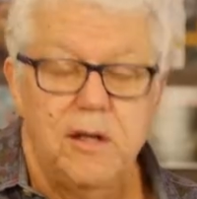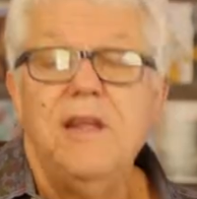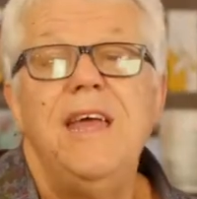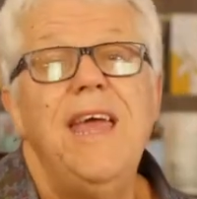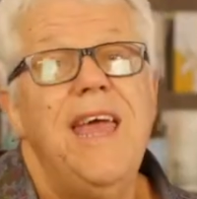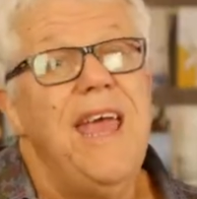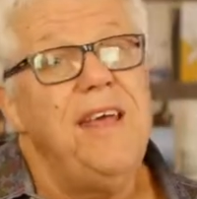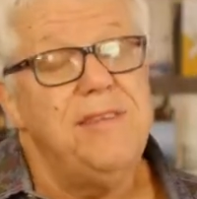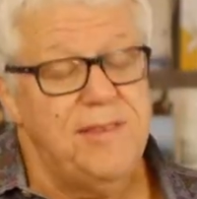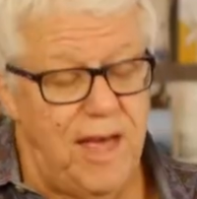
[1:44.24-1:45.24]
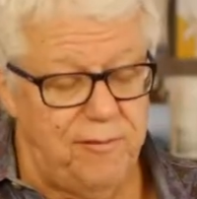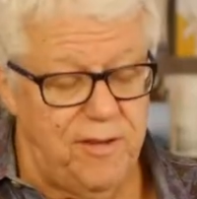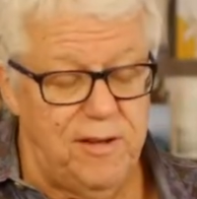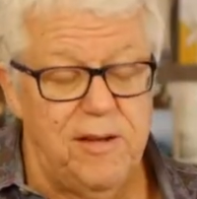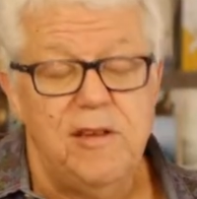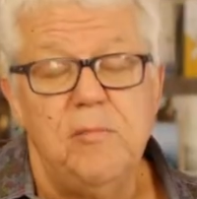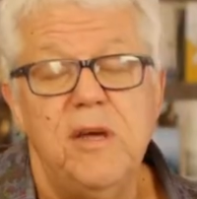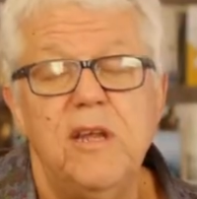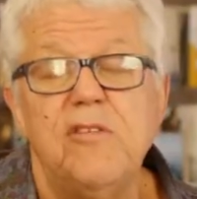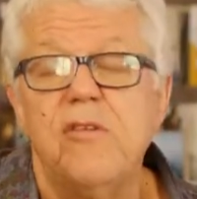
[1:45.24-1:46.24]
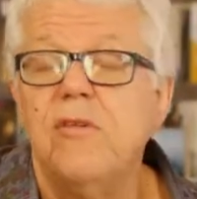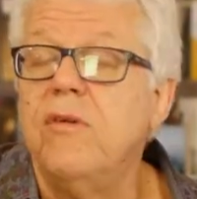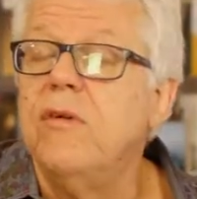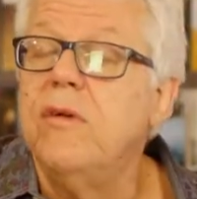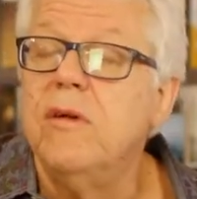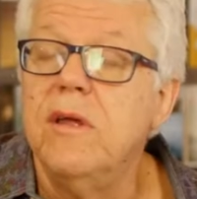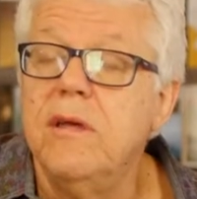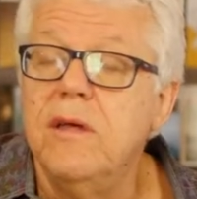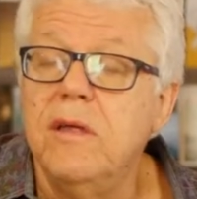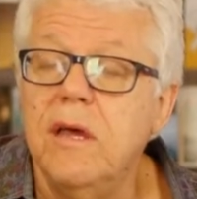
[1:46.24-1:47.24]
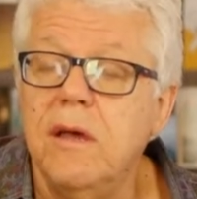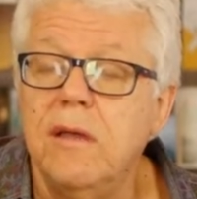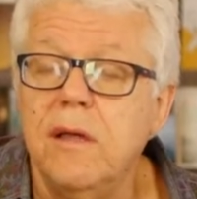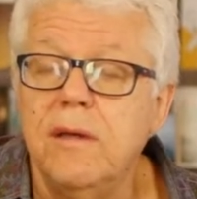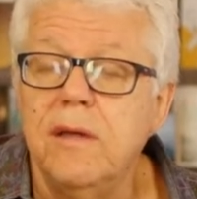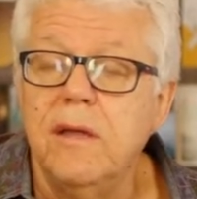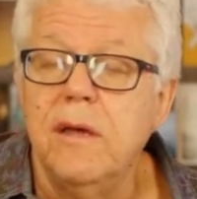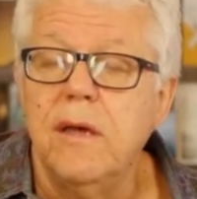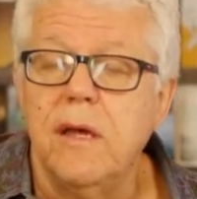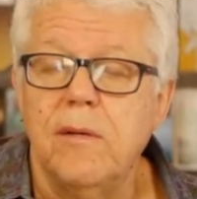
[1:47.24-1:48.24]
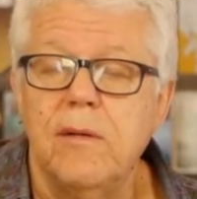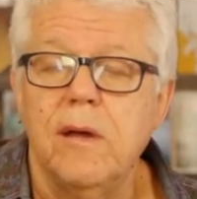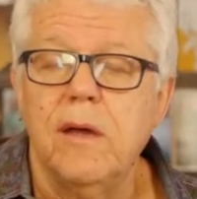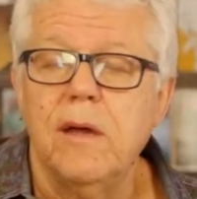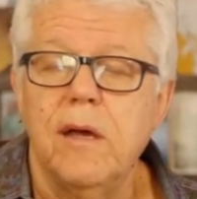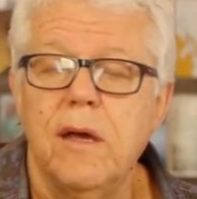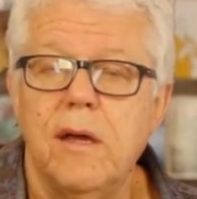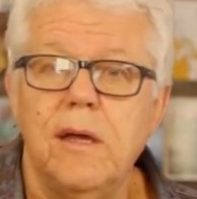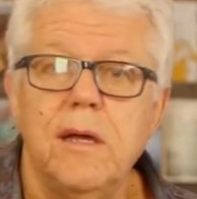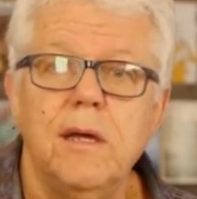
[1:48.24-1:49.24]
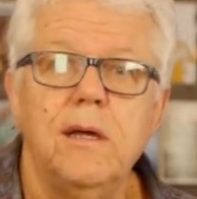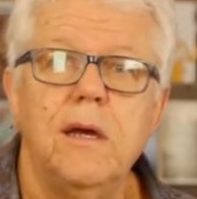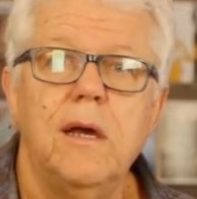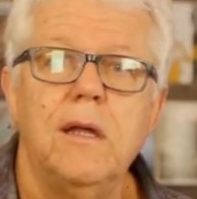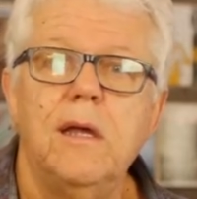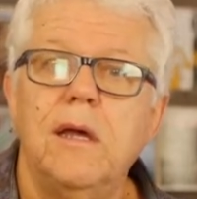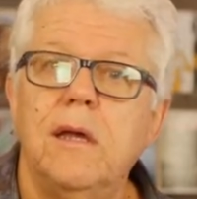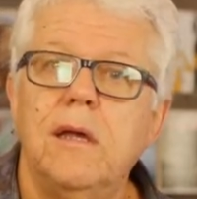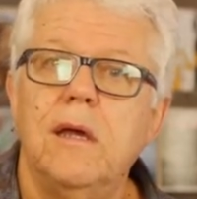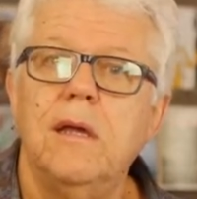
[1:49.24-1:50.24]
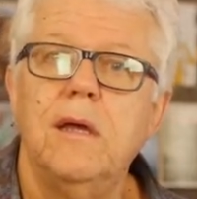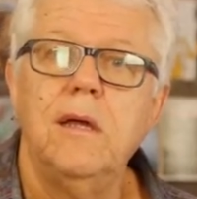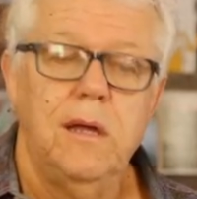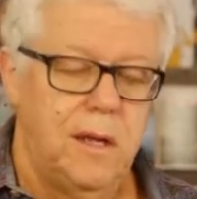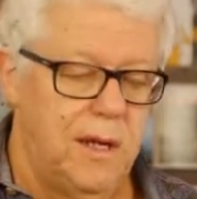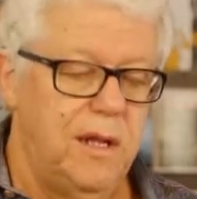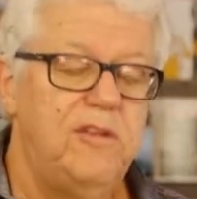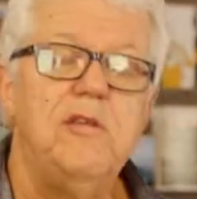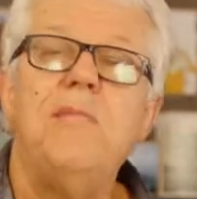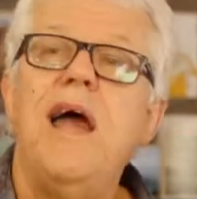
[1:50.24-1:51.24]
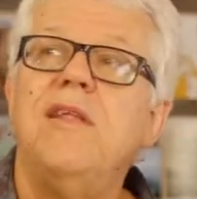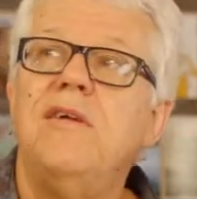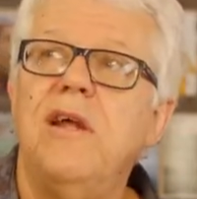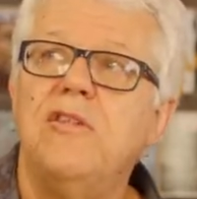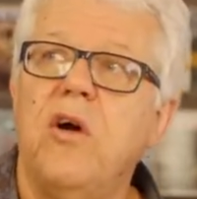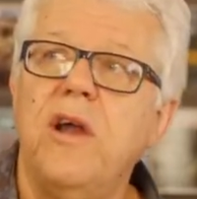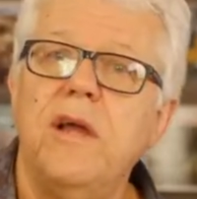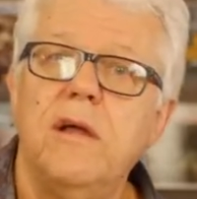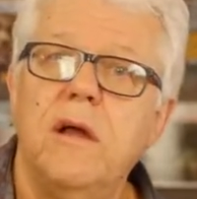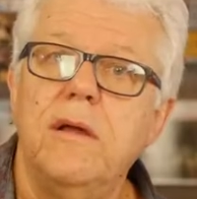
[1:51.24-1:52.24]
the A7, the diminished, and then D minor, a Dorian,